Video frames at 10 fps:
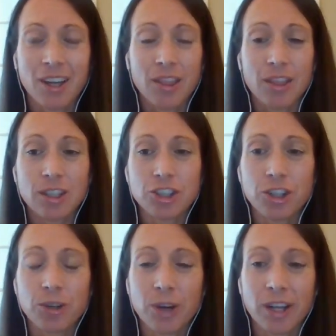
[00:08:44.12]
This
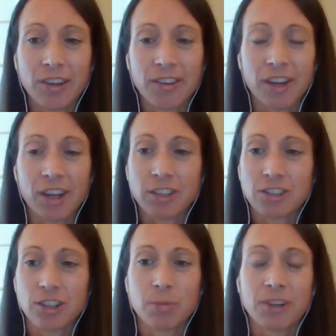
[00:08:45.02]
shoe has
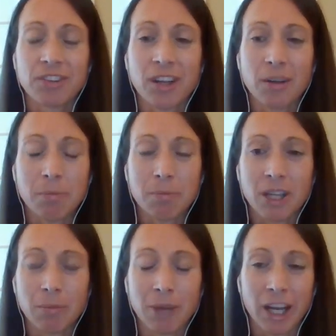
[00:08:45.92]
100%
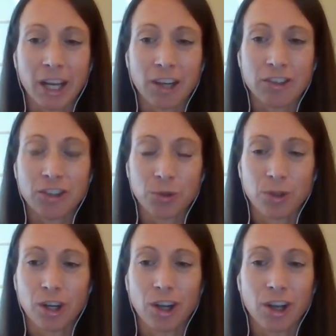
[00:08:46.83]
been my
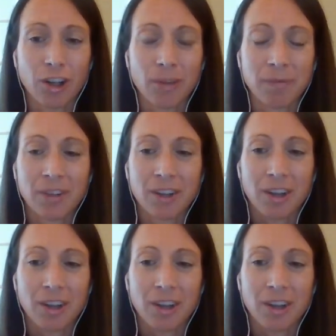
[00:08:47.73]
do-it-all.